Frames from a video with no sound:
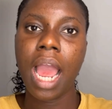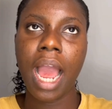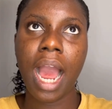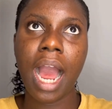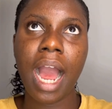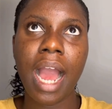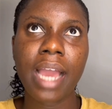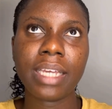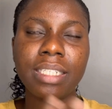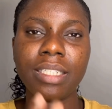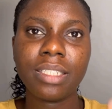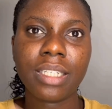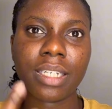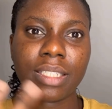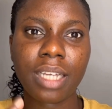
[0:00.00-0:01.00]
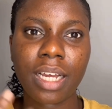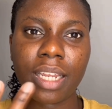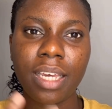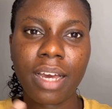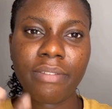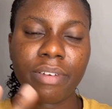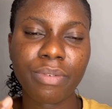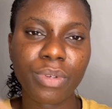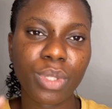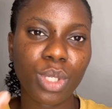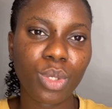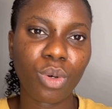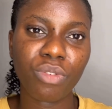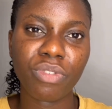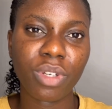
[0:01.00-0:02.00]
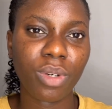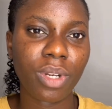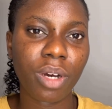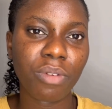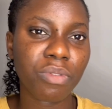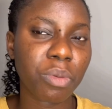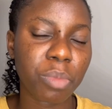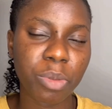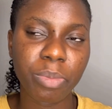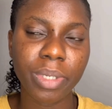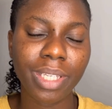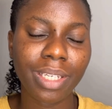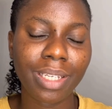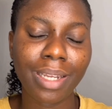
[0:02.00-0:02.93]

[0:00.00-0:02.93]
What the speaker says: I didn't exactly have everything all figured out from the beginning.